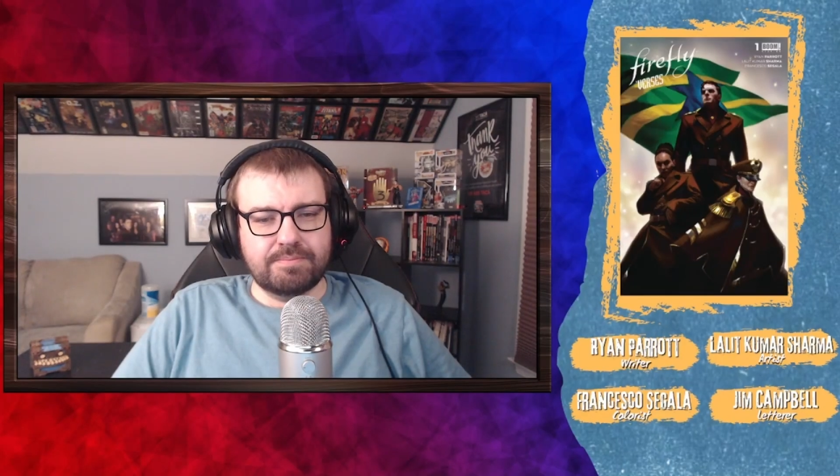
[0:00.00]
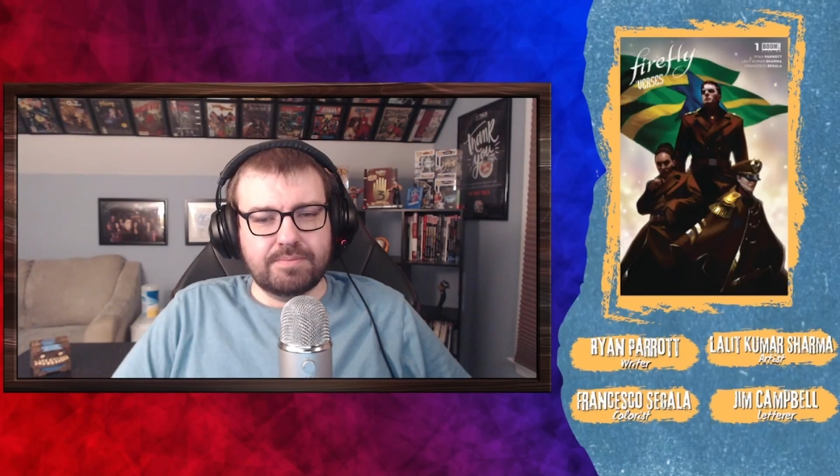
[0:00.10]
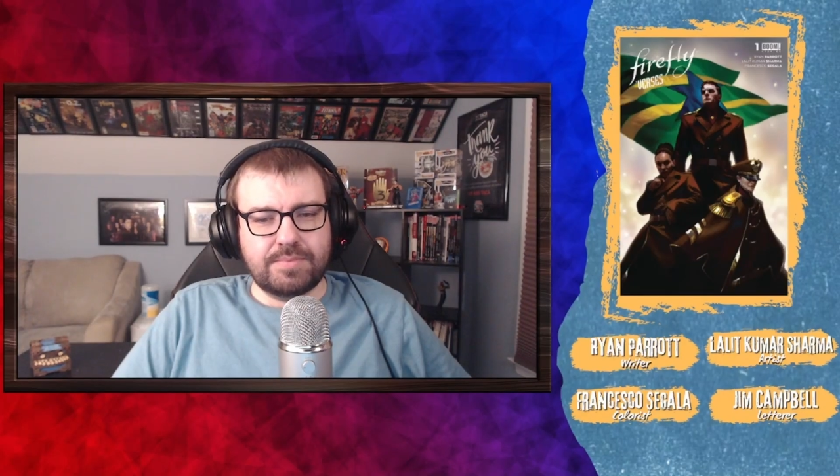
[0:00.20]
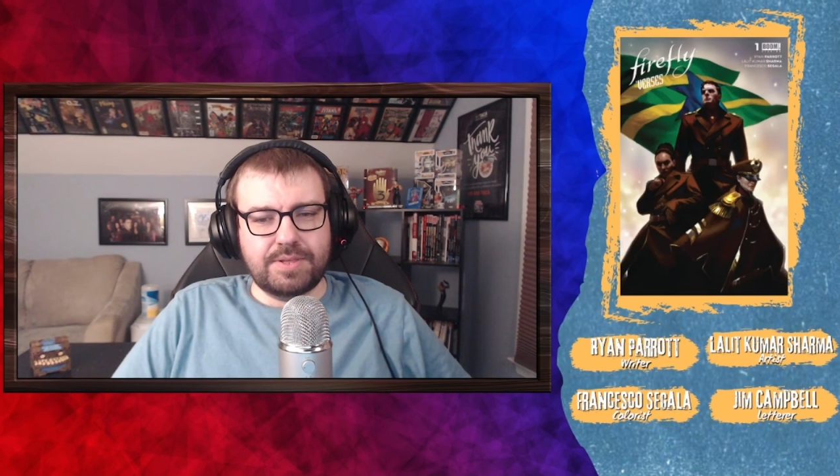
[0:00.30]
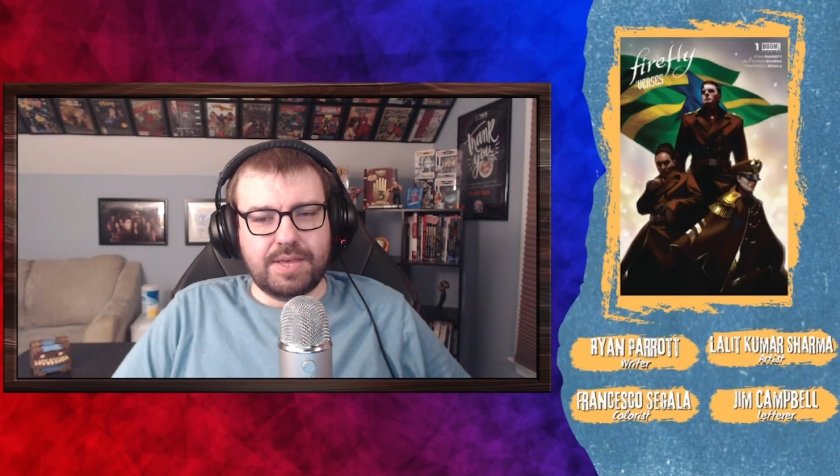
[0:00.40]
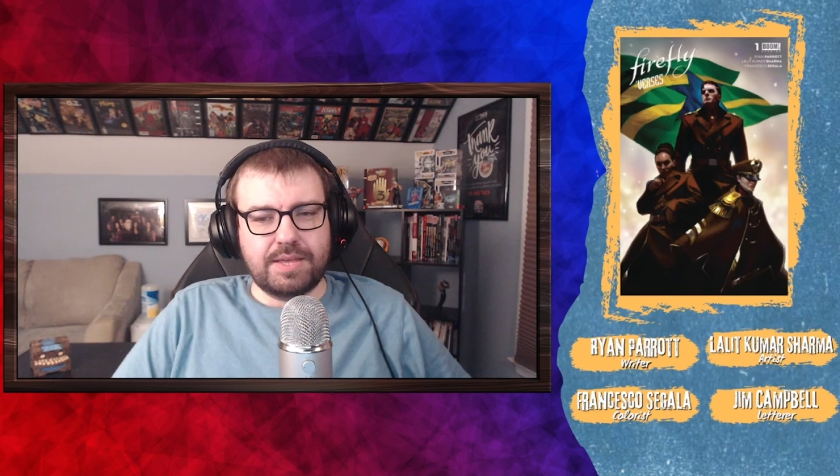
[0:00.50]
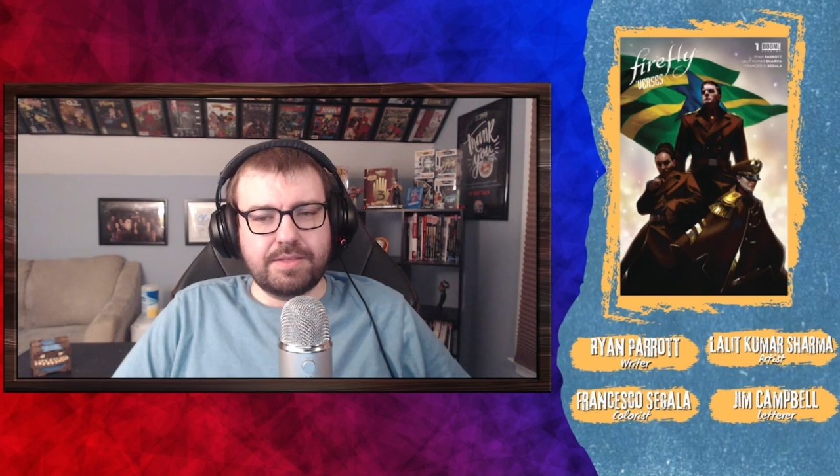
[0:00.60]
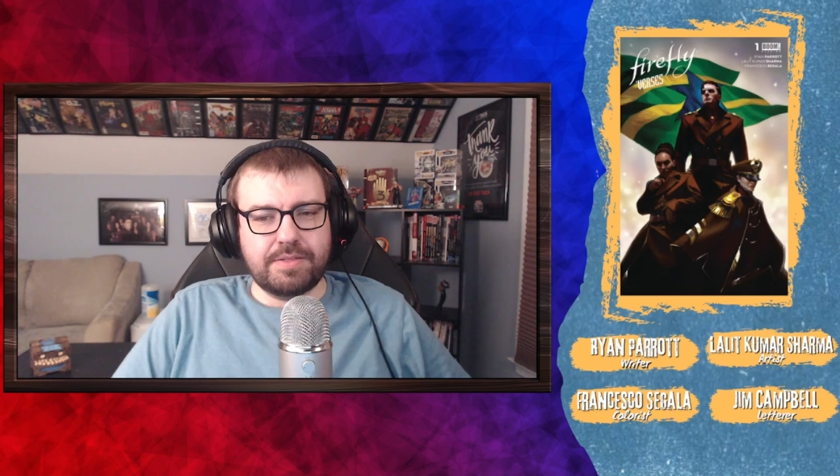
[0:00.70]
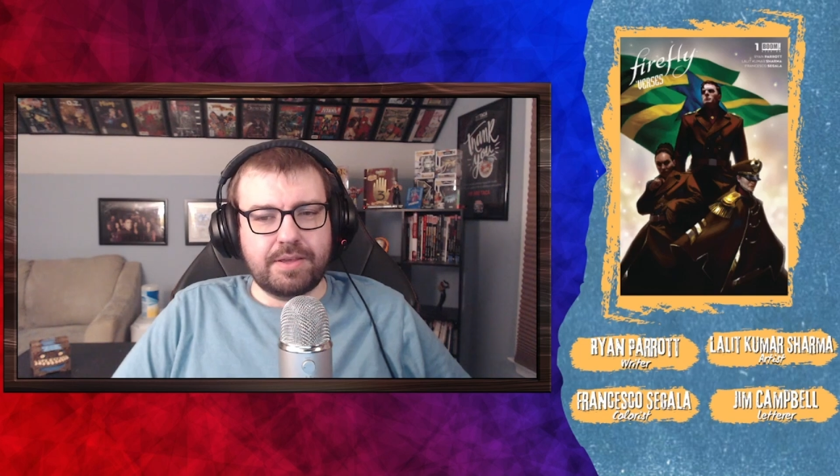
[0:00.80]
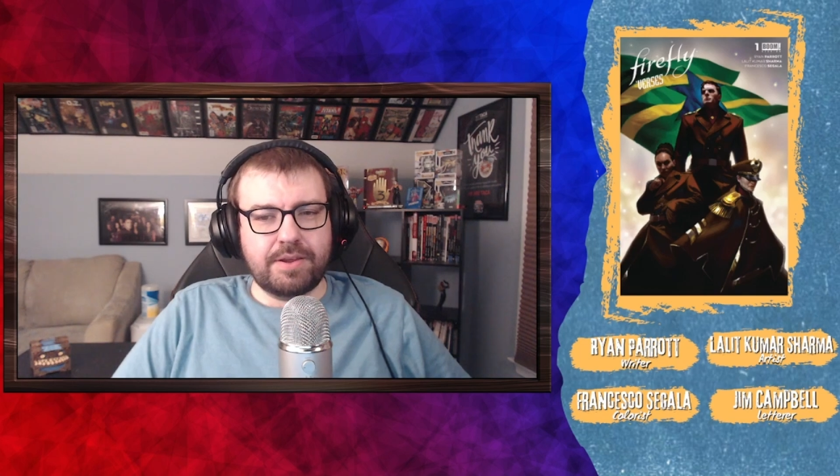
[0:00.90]
Seeing
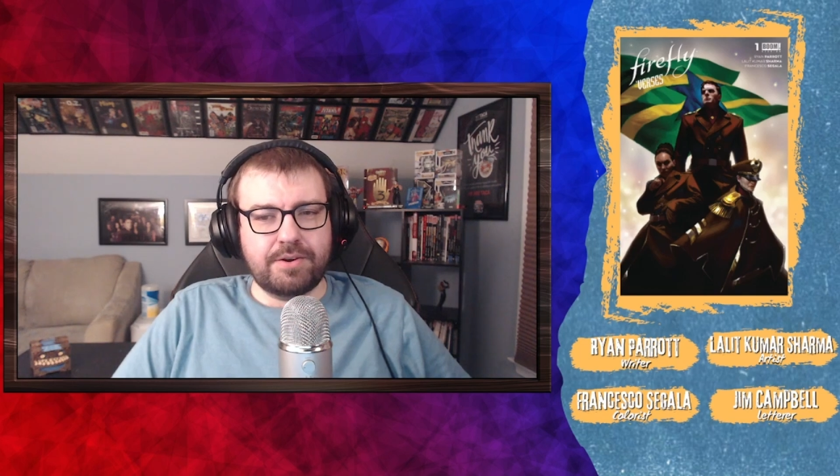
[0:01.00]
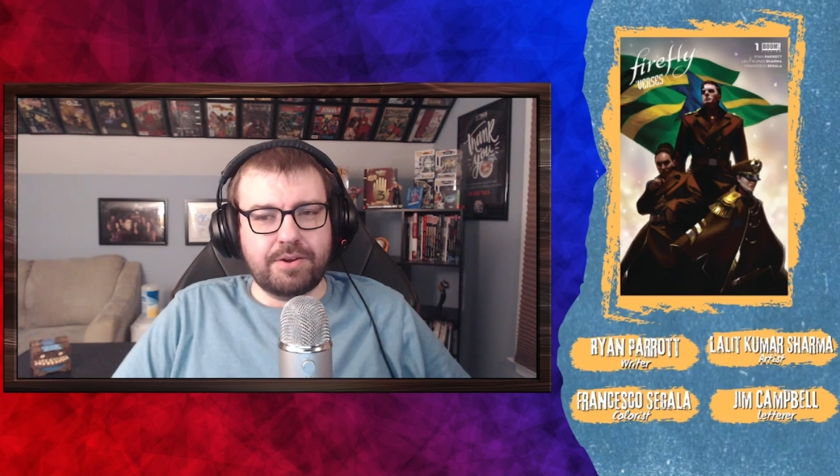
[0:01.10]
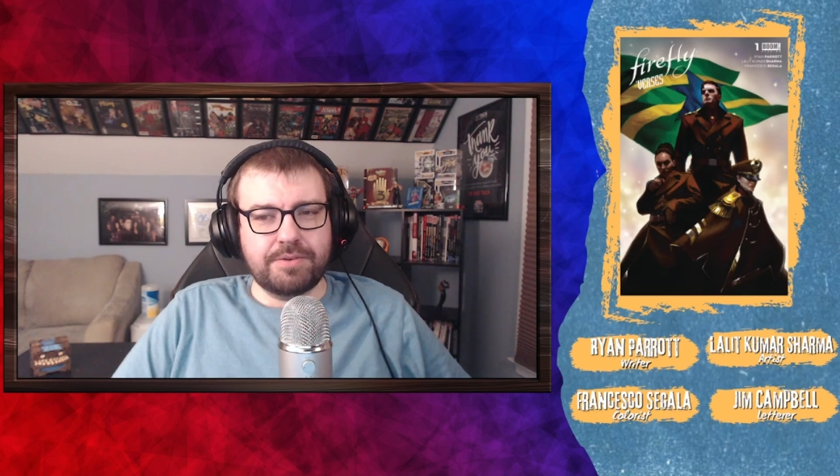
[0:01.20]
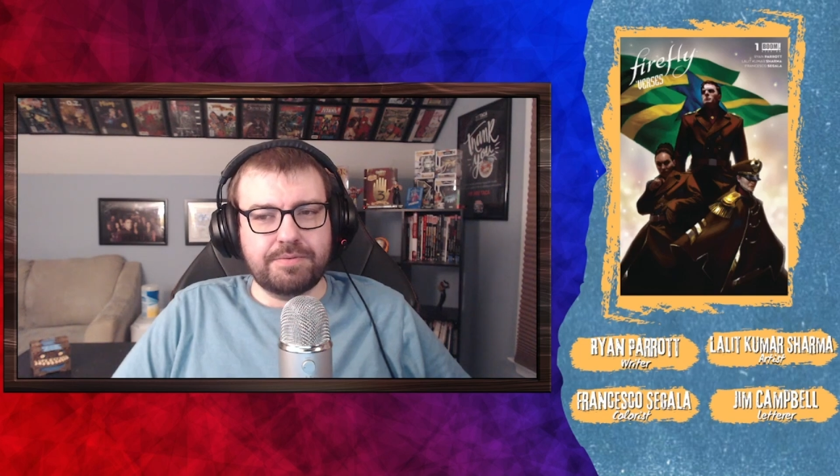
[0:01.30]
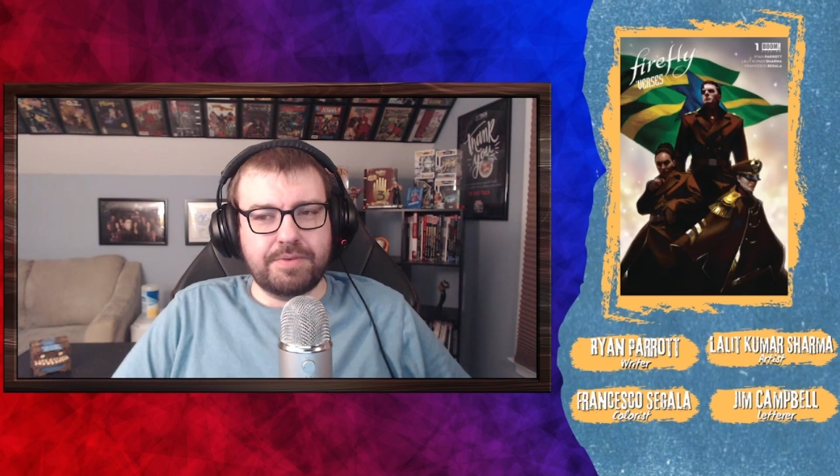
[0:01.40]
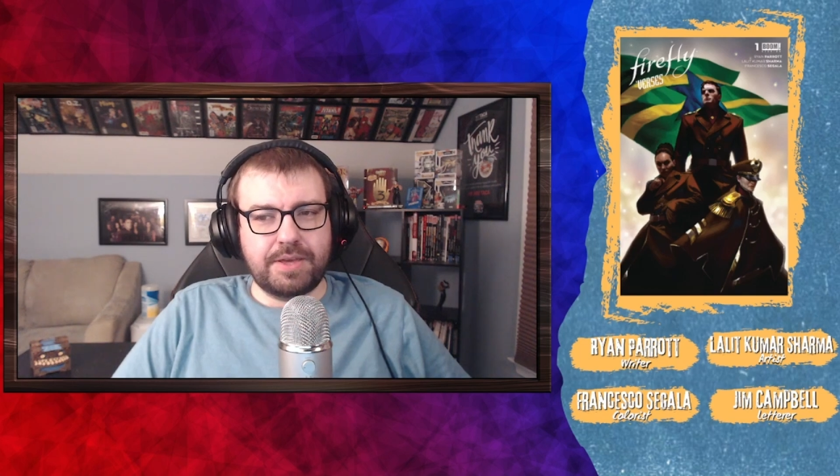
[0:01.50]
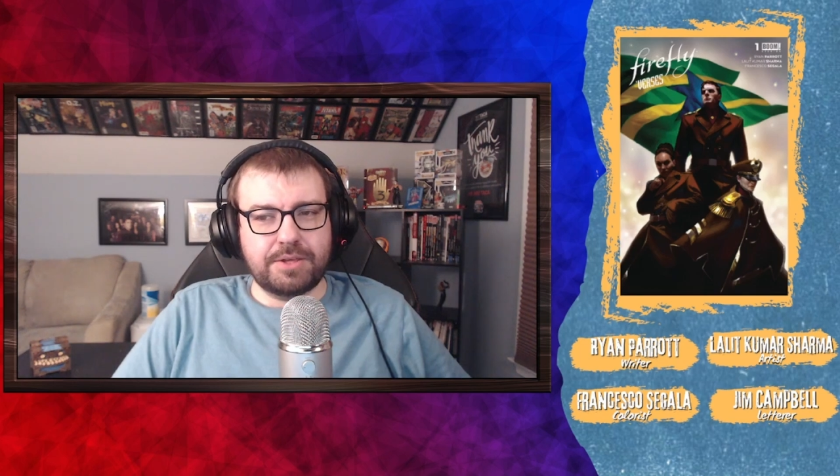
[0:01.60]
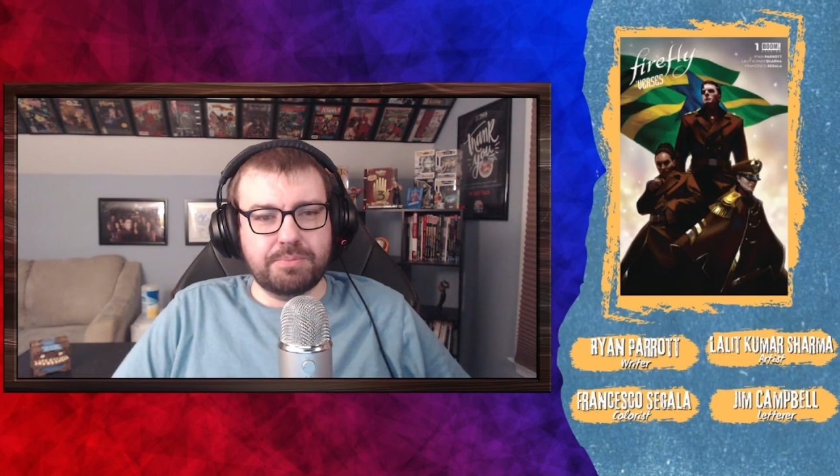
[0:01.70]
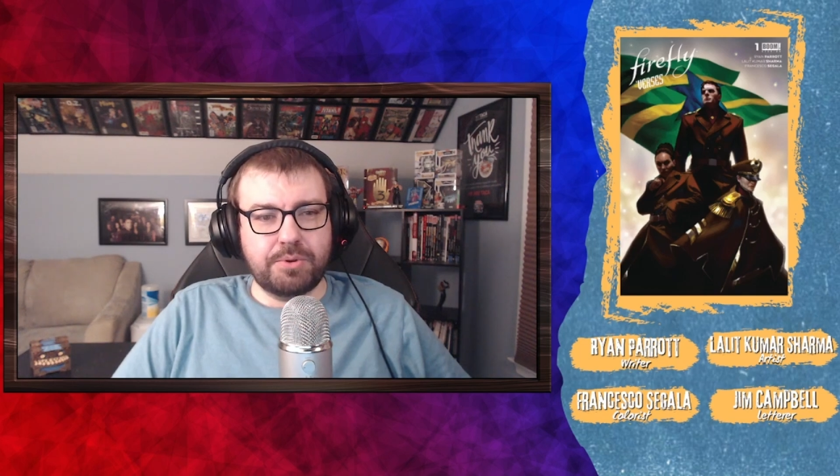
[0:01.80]
that they are unfazed,